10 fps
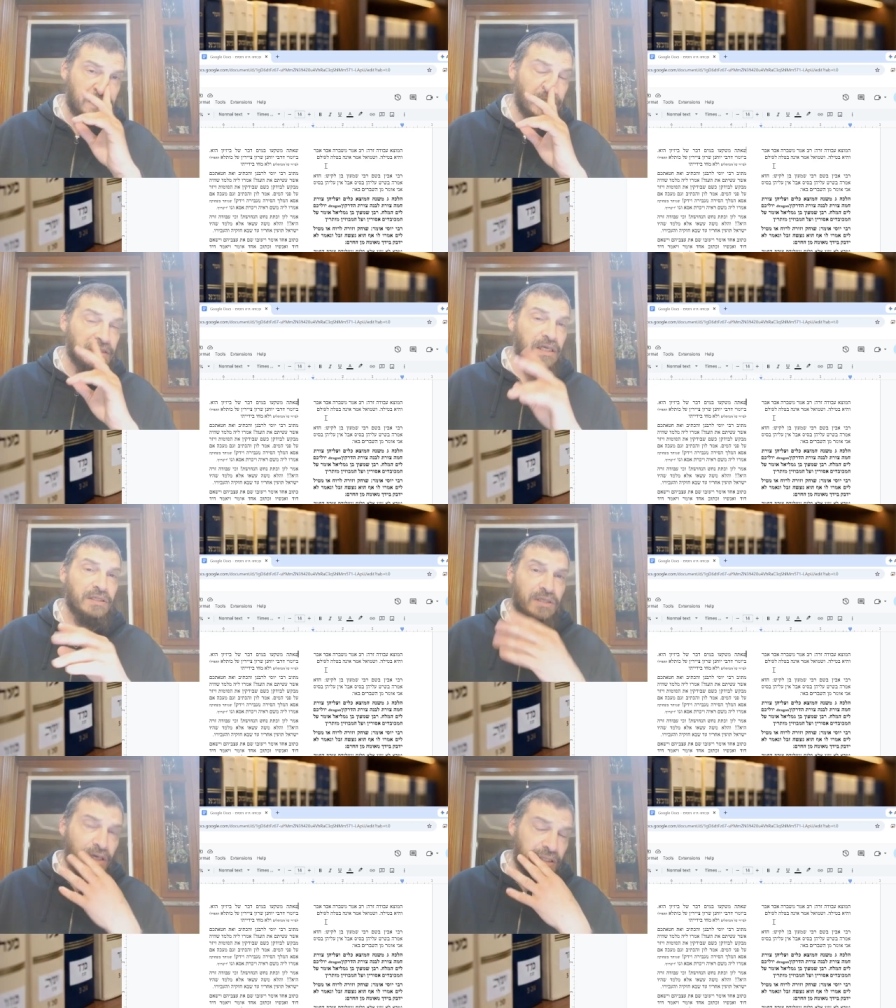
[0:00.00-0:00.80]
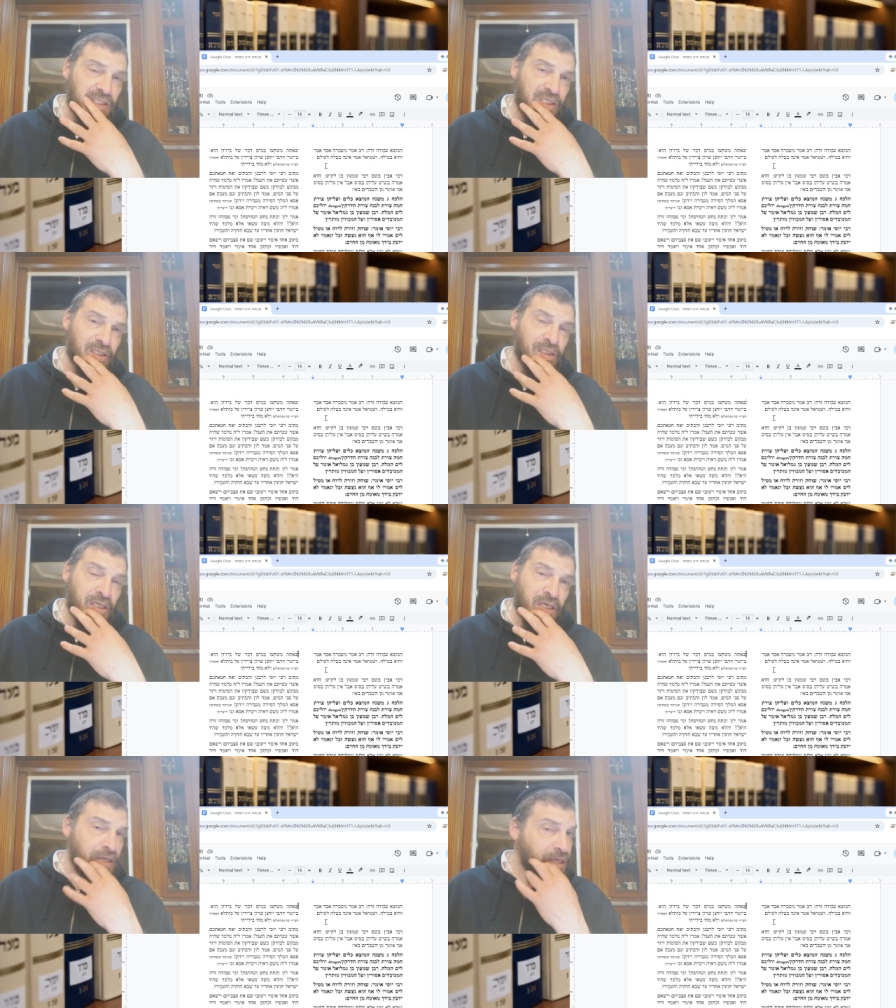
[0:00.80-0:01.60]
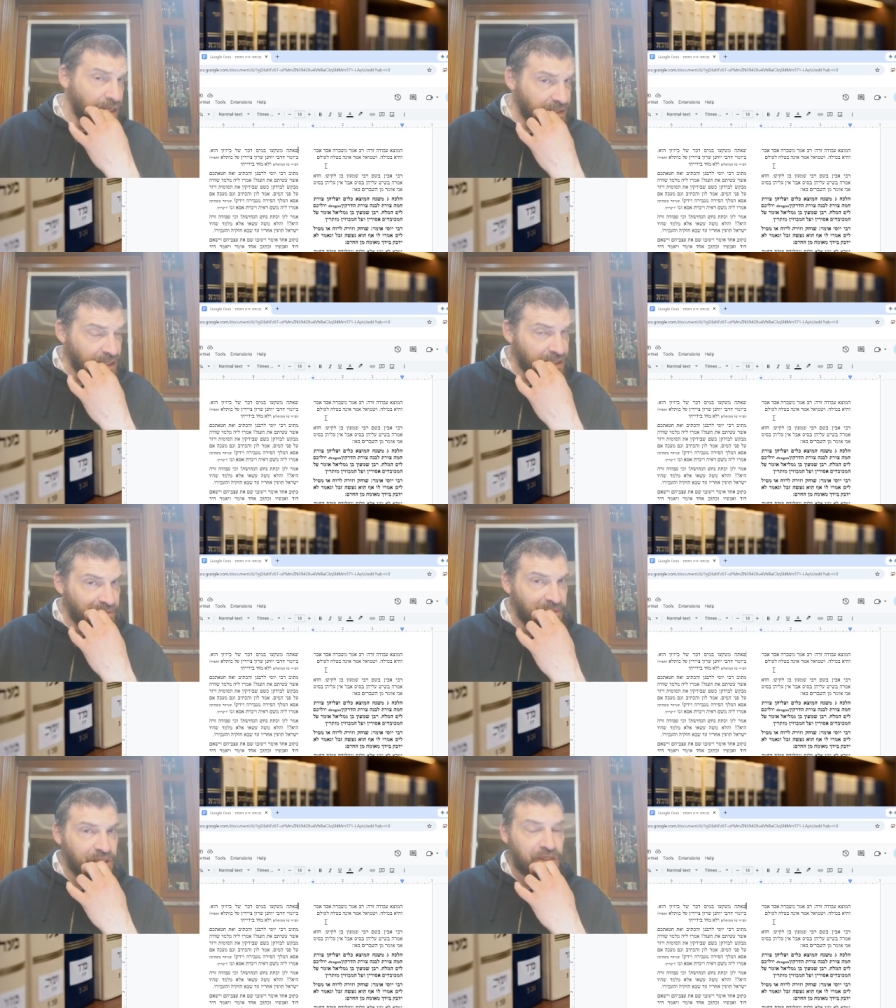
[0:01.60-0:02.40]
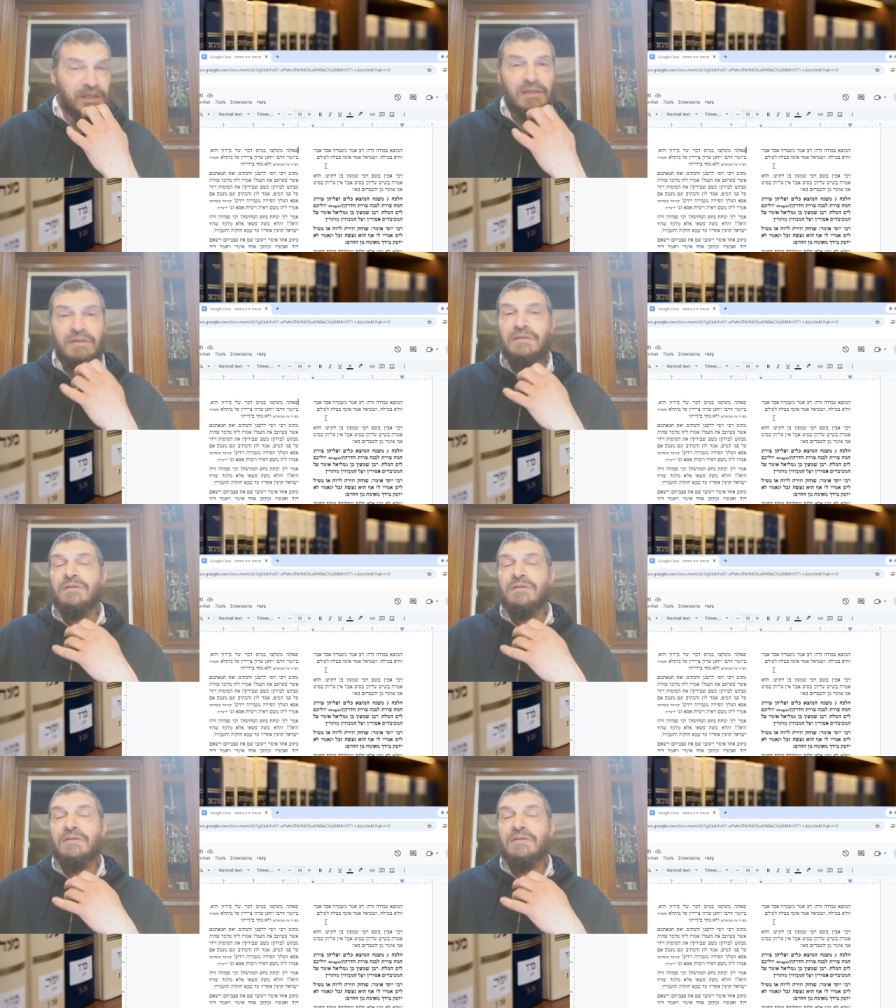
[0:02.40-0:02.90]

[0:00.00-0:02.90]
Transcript: things that it's aser, It says in the Mishnah,